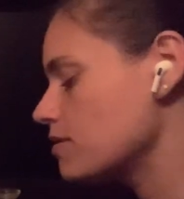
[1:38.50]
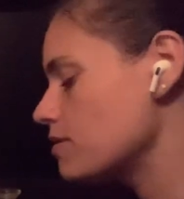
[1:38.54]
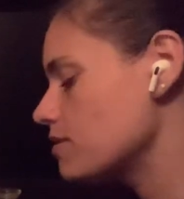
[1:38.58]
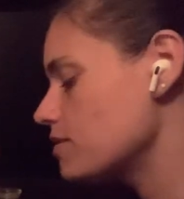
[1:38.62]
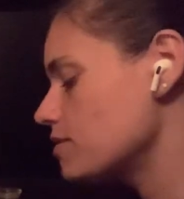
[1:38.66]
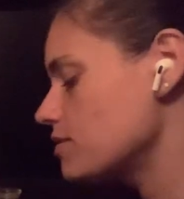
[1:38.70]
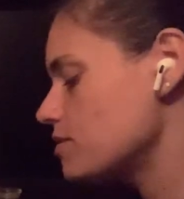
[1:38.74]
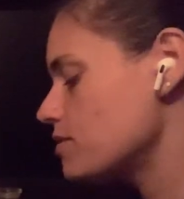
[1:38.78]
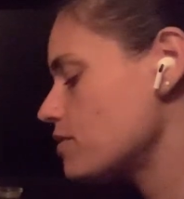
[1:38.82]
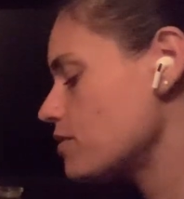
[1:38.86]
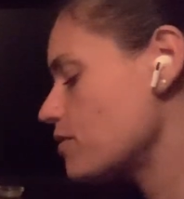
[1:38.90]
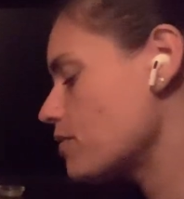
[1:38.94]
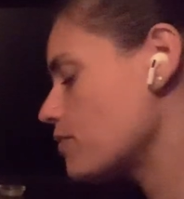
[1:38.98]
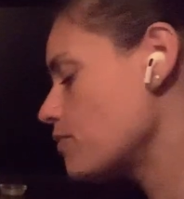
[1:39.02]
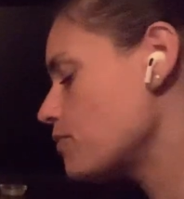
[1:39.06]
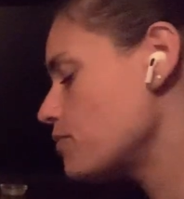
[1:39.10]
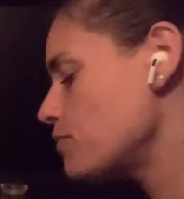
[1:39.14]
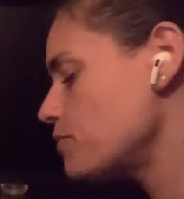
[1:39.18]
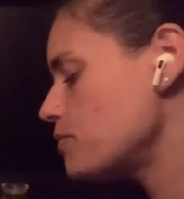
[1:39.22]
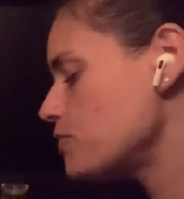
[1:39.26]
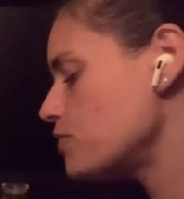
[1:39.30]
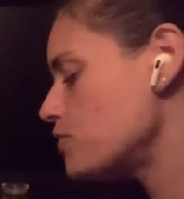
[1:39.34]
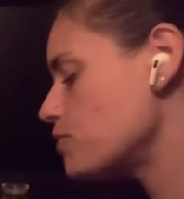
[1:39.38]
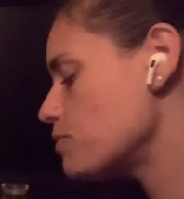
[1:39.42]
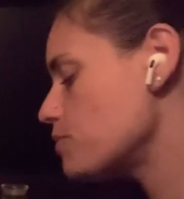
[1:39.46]
So, who
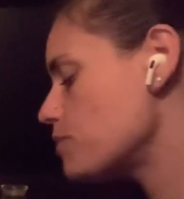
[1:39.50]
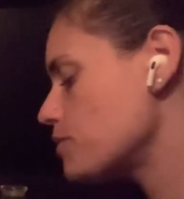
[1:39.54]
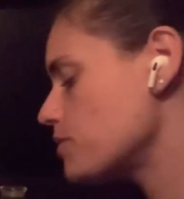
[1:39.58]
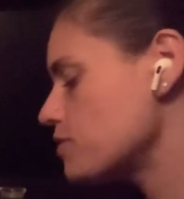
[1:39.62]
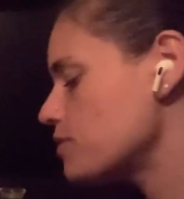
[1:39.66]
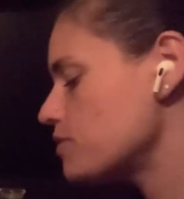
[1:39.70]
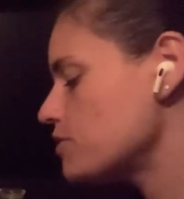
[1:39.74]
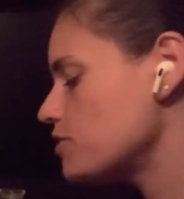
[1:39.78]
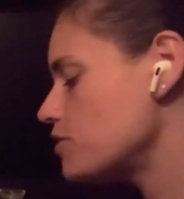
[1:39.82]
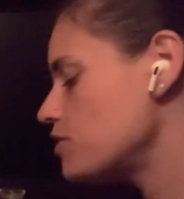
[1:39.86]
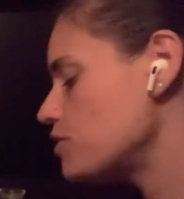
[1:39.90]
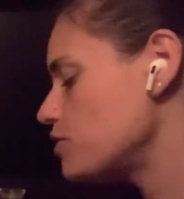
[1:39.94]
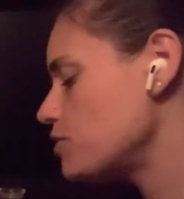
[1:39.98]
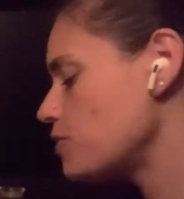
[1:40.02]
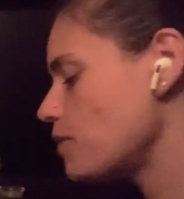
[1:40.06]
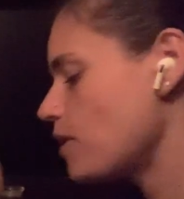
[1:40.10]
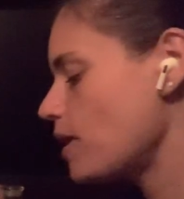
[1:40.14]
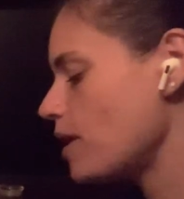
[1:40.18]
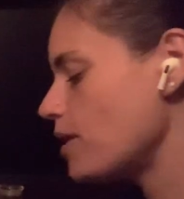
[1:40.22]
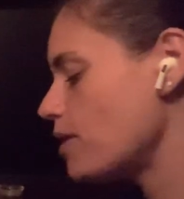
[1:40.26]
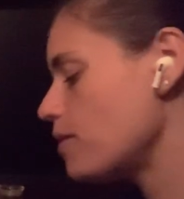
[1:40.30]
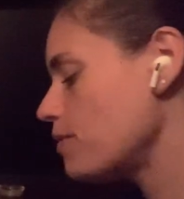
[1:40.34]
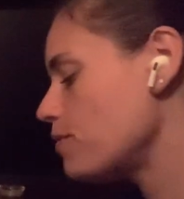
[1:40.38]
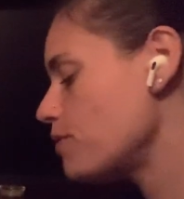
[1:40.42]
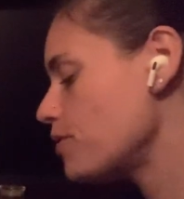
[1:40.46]
is your person to you?
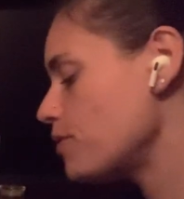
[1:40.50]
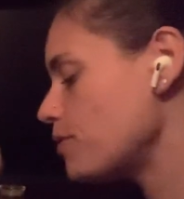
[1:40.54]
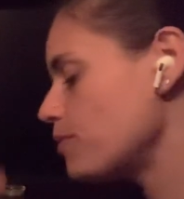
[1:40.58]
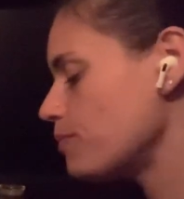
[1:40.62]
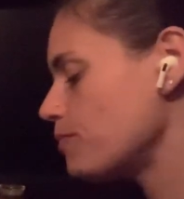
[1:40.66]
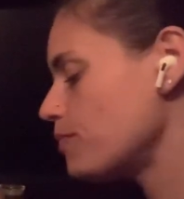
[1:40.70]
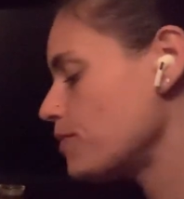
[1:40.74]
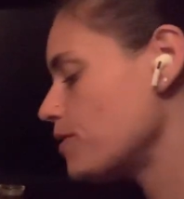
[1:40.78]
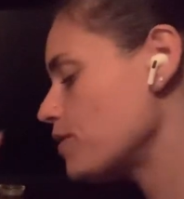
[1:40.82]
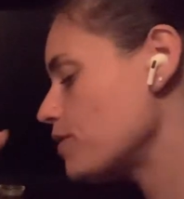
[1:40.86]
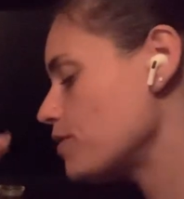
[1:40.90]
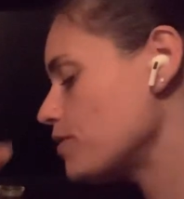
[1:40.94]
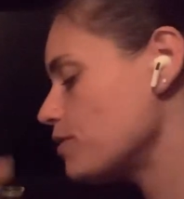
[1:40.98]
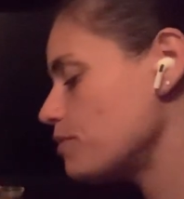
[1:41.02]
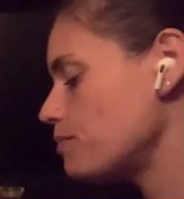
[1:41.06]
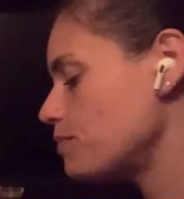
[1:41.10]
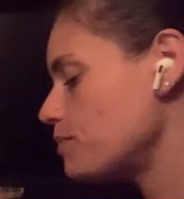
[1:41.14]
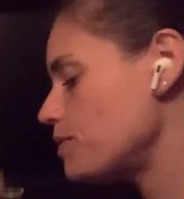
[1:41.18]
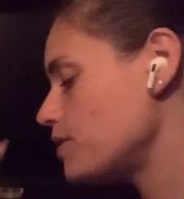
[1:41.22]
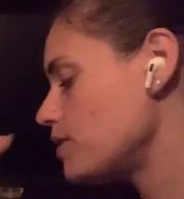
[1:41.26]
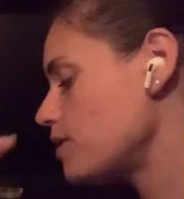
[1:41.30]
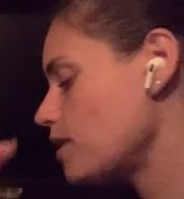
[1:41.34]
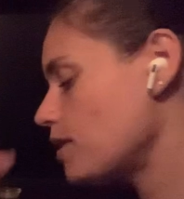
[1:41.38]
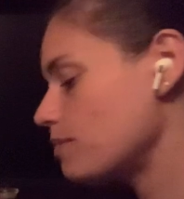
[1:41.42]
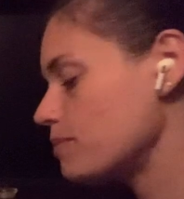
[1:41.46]
I don't know. It could
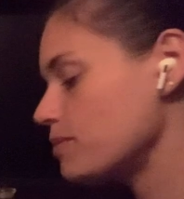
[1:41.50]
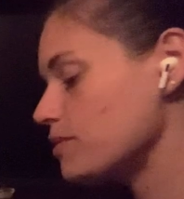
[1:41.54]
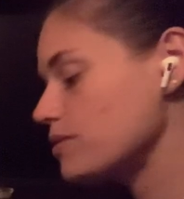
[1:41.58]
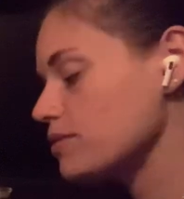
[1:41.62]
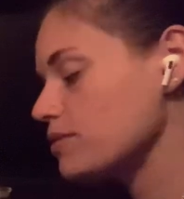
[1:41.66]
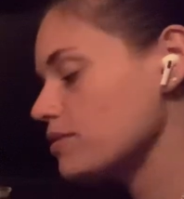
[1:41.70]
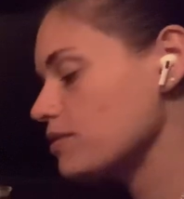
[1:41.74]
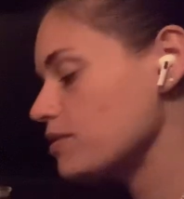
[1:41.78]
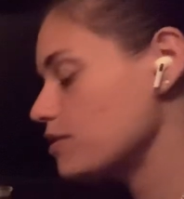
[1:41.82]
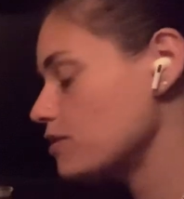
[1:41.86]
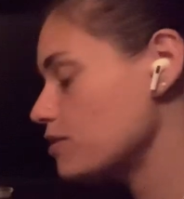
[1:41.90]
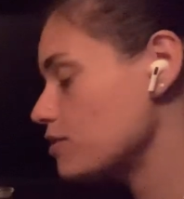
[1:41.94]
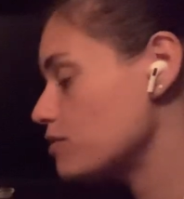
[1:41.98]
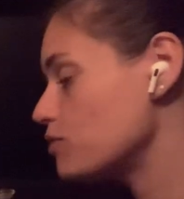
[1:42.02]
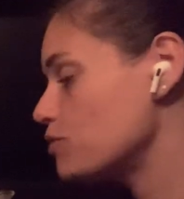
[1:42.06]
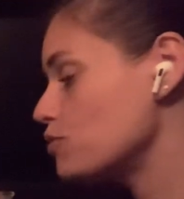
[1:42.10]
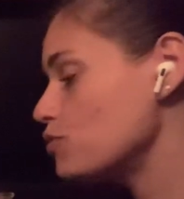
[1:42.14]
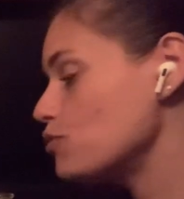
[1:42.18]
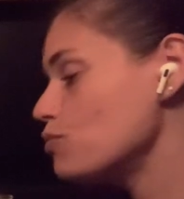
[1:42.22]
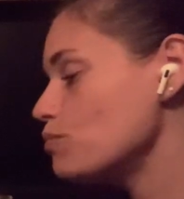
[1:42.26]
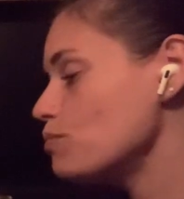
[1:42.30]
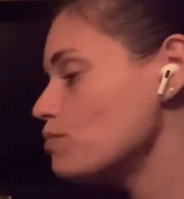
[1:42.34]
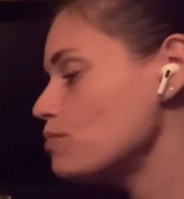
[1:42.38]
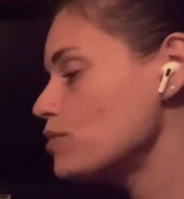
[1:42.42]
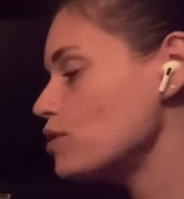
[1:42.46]
be, I'm just going to
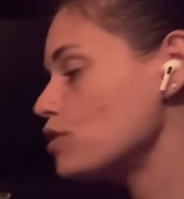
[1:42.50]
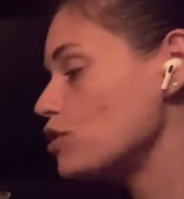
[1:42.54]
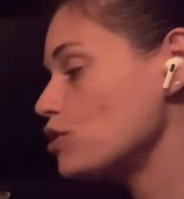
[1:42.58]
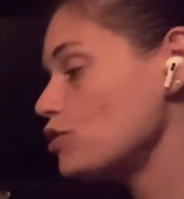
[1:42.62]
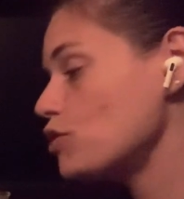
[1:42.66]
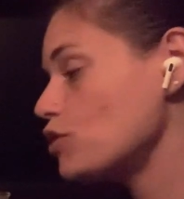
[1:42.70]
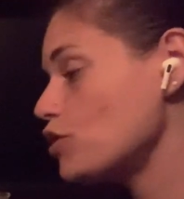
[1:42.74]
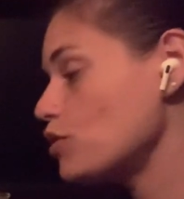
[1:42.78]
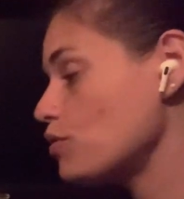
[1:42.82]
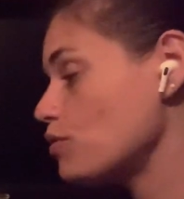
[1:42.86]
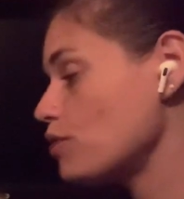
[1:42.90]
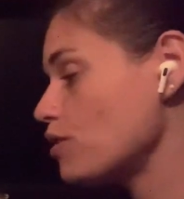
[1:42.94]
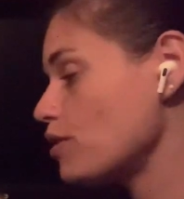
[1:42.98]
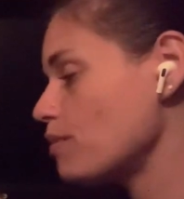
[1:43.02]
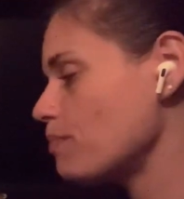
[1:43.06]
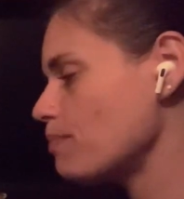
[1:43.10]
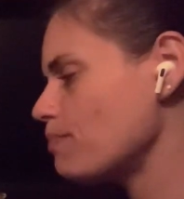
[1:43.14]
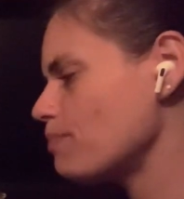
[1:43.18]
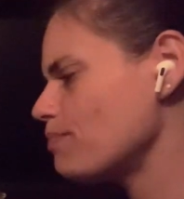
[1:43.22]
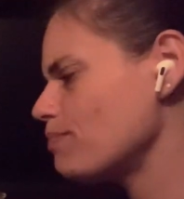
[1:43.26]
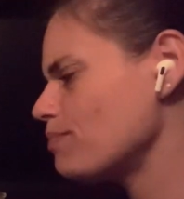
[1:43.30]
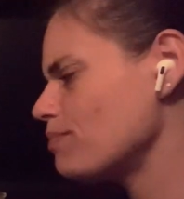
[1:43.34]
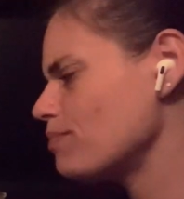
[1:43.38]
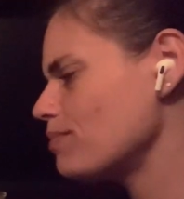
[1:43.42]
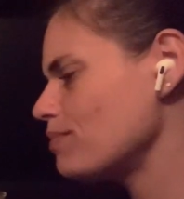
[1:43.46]
assume you know them.
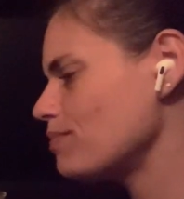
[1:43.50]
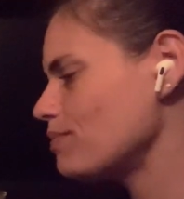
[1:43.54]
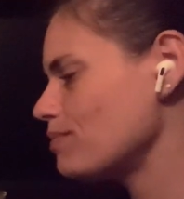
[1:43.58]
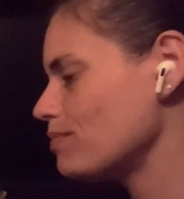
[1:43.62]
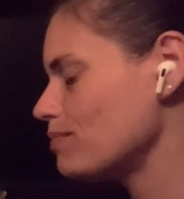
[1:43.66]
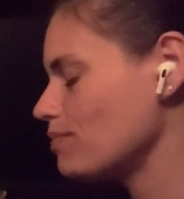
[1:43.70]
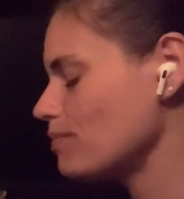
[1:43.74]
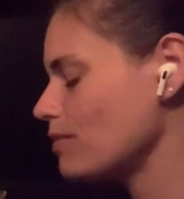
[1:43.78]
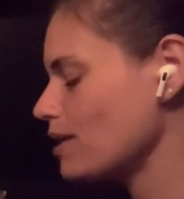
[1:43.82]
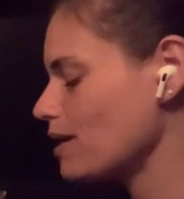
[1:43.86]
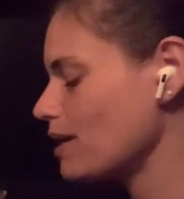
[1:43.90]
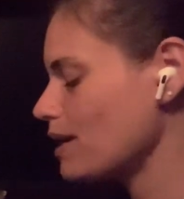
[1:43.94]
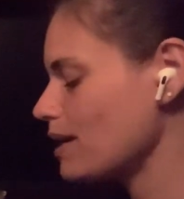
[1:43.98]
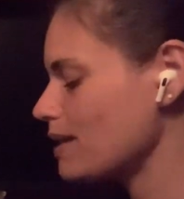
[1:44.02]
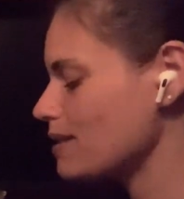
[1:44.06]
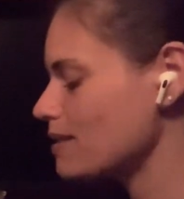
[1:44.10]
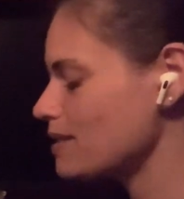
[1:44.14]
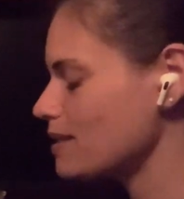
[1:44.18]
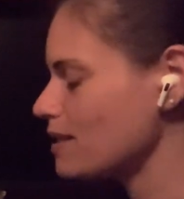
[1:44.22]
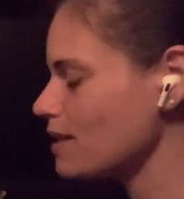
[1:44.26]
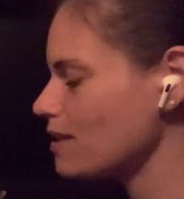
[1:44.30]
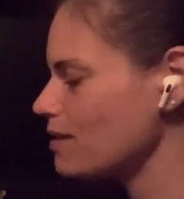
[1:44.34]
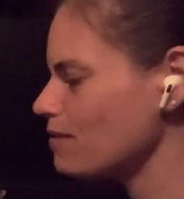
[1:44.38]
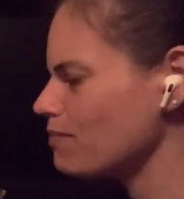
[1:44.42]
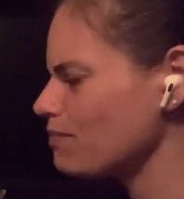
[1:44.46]
But like I
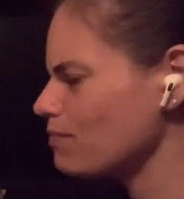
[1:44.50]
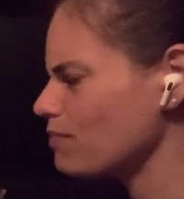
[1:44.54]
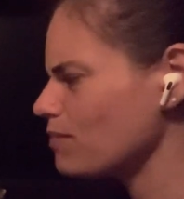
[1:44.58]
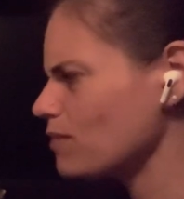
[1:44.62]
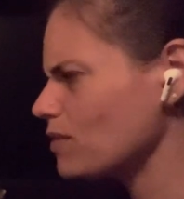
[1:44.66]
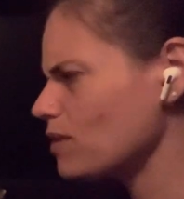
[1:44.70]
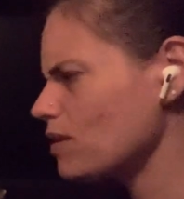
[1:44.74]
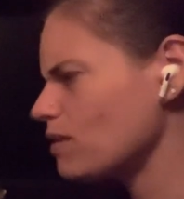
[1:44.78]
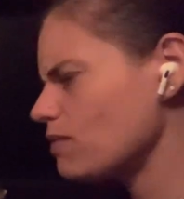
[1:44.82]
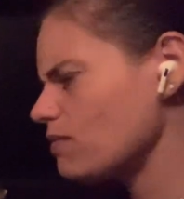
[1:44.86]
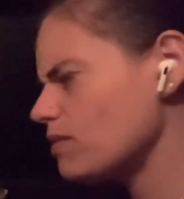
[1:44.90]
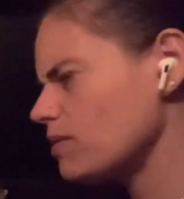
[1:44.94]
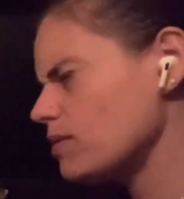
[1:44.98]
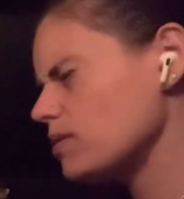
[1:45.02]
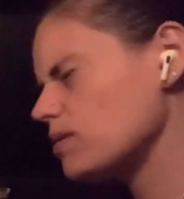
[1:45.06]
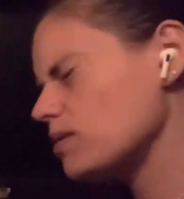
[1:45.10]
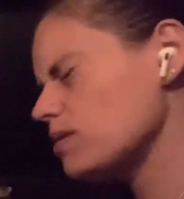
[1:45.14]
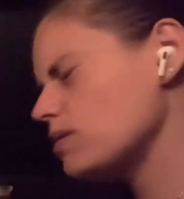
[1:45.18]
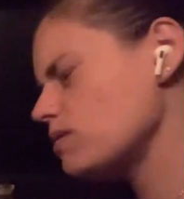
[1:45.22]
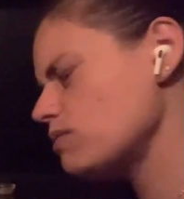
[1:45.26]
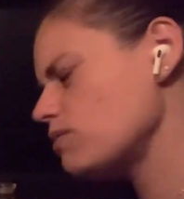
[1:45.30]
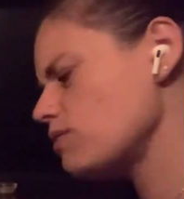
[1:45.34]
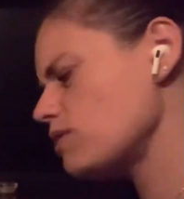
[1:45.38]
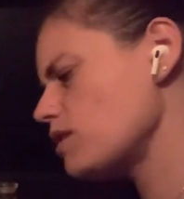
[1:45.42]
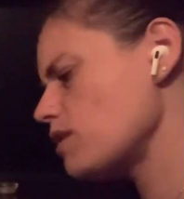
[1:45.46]
said, if it
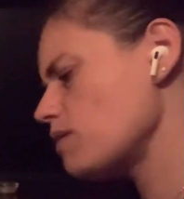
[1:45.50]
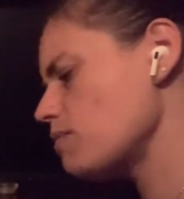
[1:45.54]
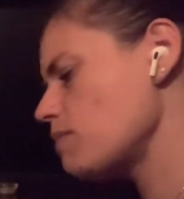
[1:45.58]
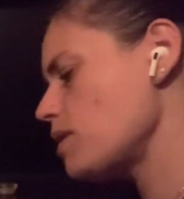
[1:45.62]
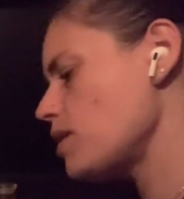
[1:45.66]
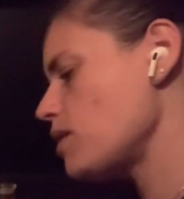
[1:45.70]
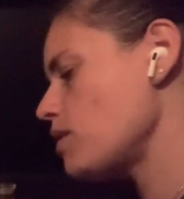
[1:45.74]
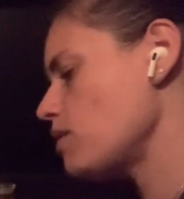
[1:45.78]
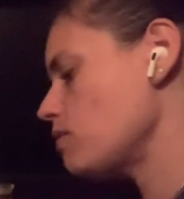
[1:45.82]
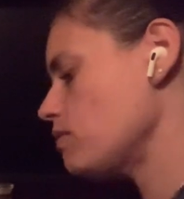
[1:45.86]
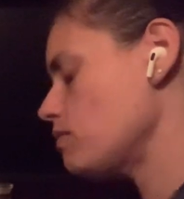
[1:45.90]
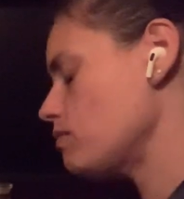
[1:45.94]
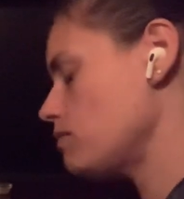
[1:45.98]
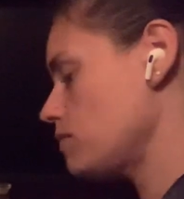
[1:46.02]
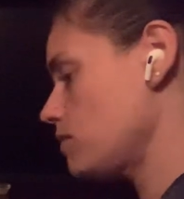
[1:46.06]
doesn't ring a bell,